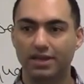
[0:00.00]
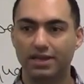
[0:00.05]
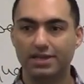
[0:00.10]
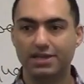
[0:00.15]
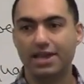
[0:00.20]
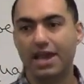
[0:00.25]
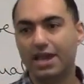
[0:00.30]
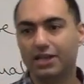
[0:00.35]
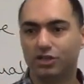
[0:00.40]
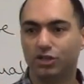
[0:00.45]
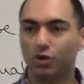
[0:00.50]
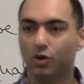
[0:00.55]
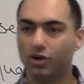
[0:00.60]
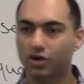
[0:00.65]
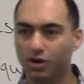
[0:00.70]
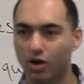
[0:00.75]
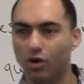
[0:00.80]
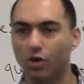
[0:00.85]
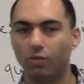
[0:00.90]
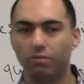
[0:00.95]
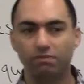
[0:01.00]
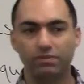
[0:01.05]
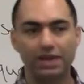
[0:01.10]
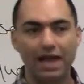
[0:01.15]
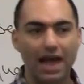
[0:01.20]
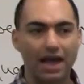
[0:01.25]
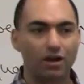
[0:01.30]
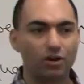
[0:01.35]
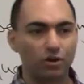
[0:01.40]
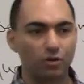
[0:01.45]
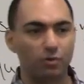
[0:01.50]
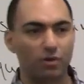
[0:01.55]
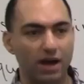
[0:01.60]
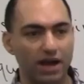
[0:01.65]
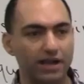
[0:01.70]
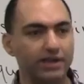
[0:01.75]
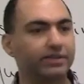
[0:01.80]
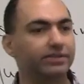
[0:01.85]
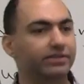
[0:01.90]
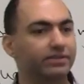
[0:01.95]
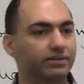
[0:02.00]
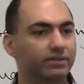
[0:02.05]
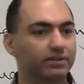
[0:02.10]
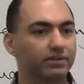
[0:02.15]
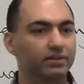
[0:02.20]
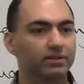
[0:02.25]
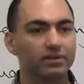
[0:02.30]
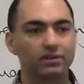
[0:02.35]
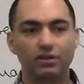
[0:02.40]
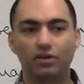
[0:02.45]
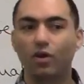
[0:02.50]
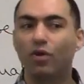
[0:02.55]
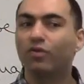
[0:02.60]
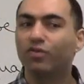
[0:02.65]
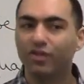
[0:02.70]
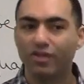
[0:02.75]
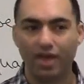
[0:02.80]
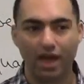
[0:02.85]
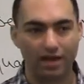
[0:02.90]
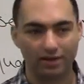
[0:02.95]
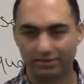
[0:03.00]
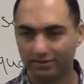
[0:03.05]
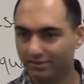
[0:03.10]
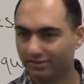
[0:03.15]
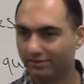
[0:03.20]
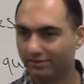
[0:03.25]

yes or no, black or white, go for that.